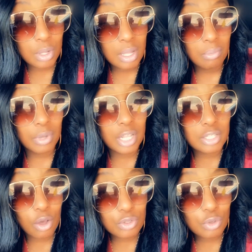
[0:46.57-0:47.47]
But He's
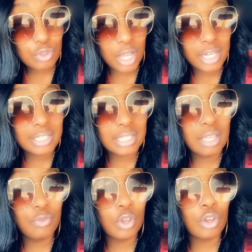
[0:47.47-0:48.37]
also trying to see
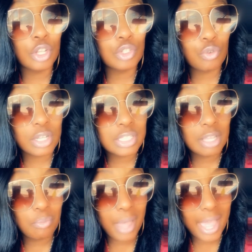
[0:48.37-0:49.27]
if you're going to trust Him
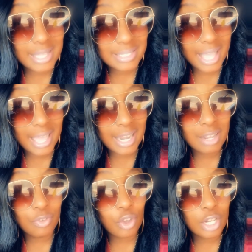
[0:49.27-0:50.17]
past that and if
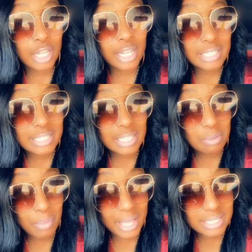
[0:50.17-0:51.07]
you're going to listen to the
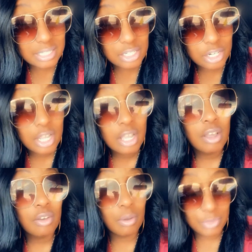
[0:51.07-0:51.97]
messenger,
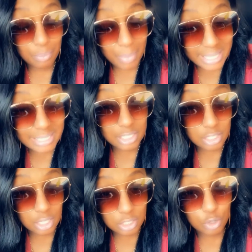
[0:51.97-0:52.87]
um, the message,
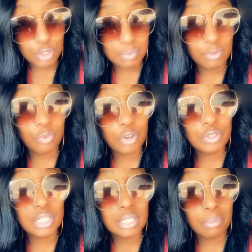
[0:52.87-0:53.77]
excuse me,
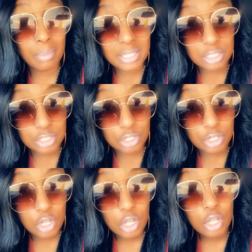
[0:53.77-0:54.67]
versus the messenger.
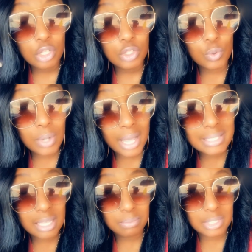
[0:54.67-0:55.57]
Do not
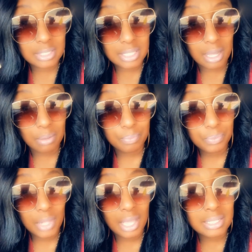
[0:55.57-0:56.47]
skip the step,
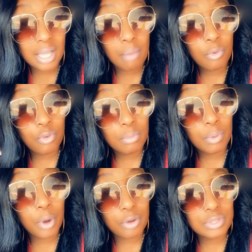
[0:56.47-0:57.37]
and it's coming from a
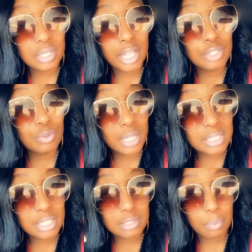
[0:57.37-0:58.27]
person that you least
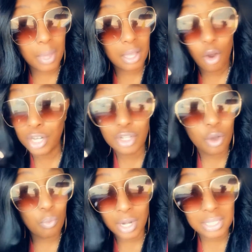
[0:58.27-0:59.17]
expect or don't
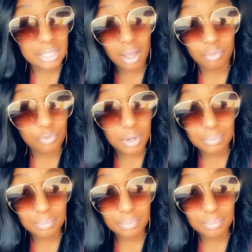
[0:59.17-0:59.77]
want it to come from.